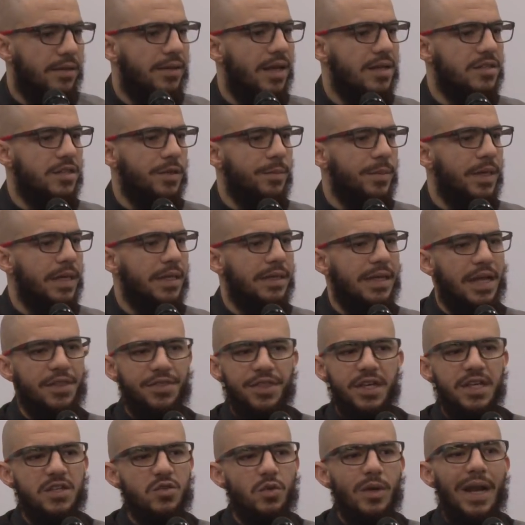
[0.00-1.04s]
It doesn't mean
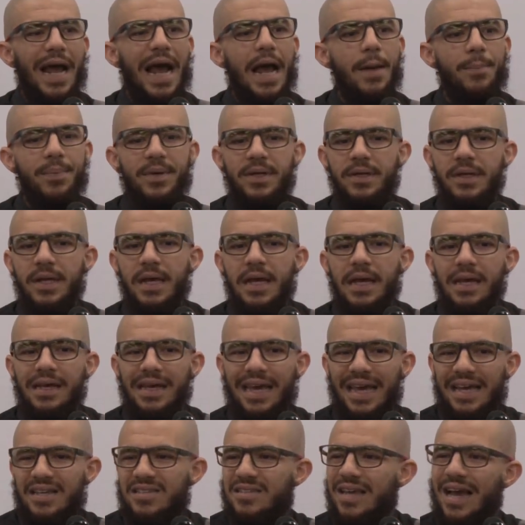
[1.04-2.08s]
that things will happen
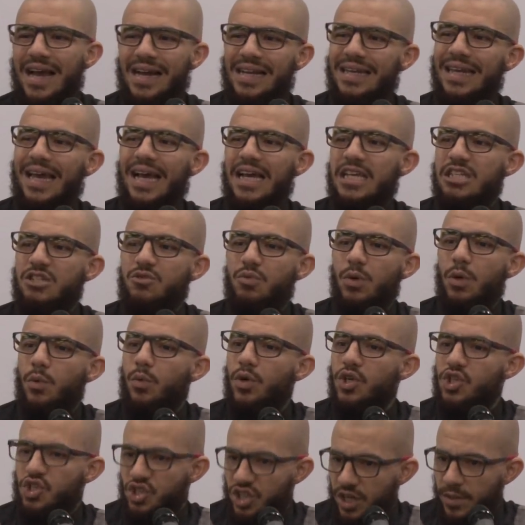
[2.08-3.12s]
exactly as we
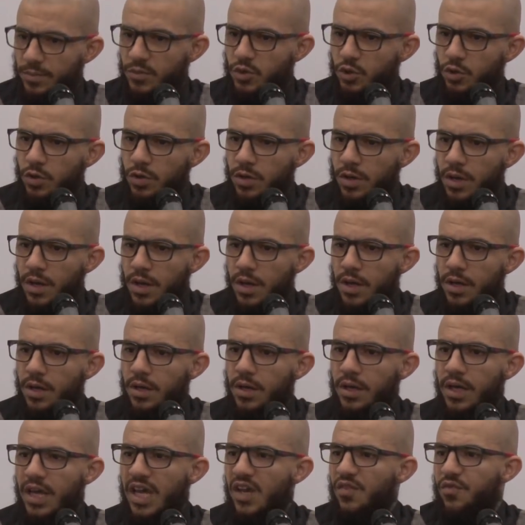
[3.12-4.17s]
wish them to.
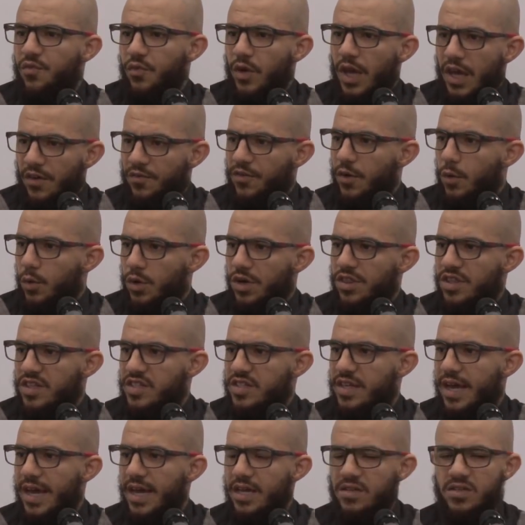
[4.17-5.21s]
If it were
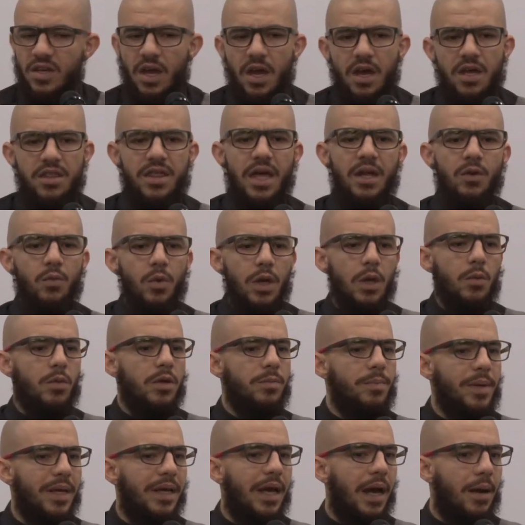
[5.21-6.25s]
this case, then we
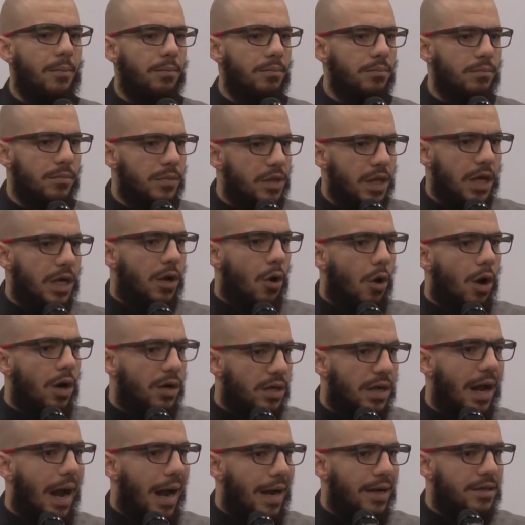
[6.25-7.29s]
would become the
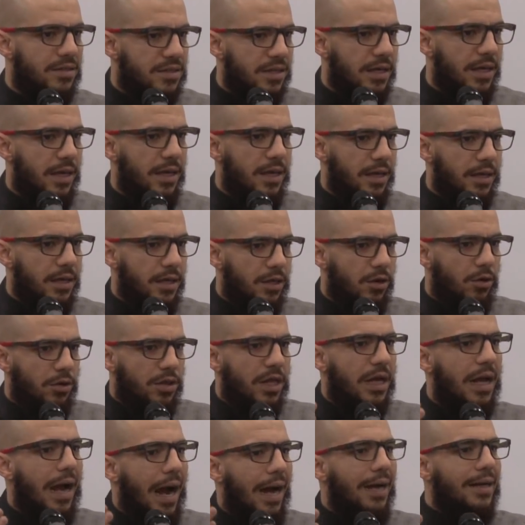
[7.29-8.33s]
gods, you
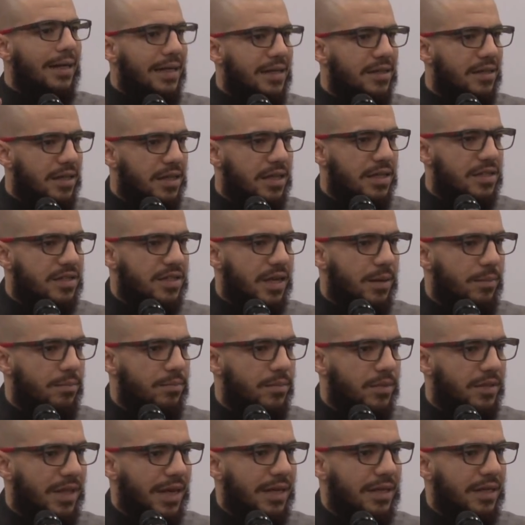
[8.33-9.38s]
know, the god in
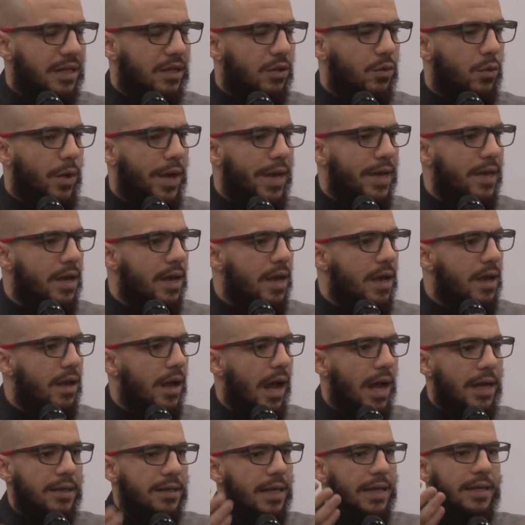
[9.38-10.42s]
some technical way.
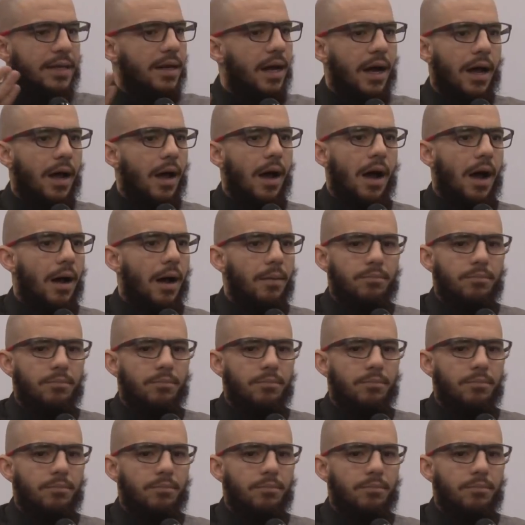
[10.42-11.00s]
And then